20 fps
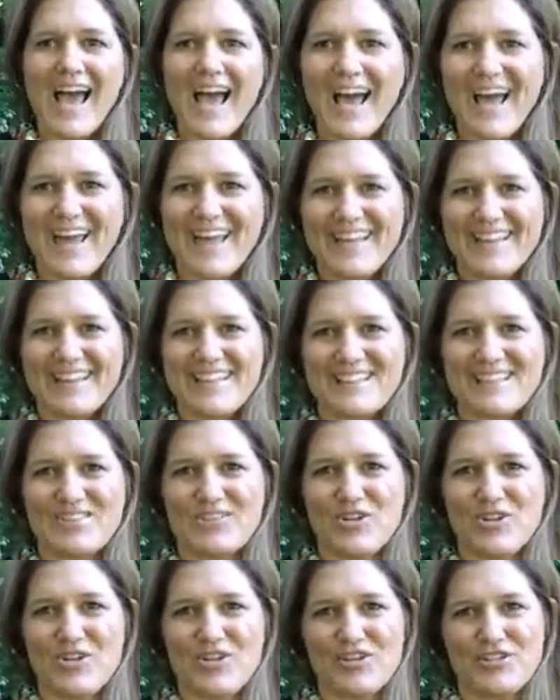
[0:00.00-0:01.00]
Hi, this
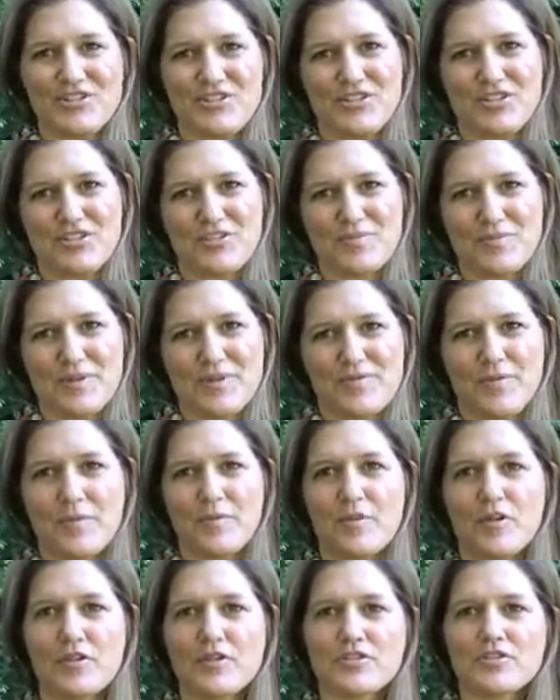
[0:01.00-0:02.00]
is Dolores Hirschman
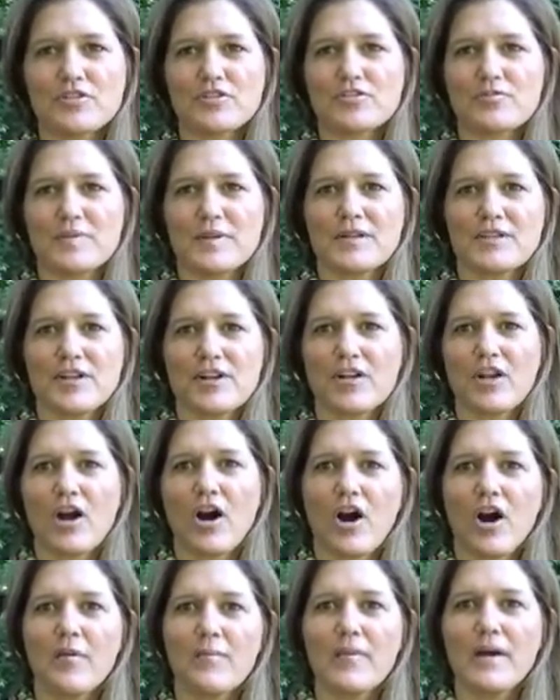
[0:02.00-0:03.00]
from
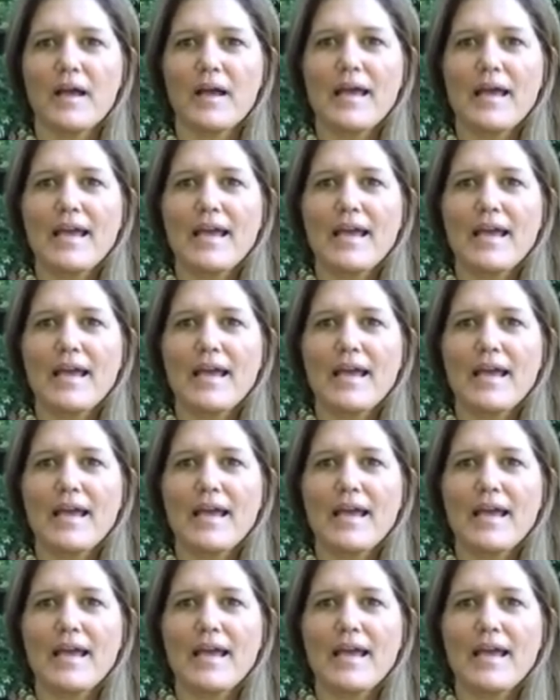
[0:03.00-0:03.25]
DoloresHirschman.com,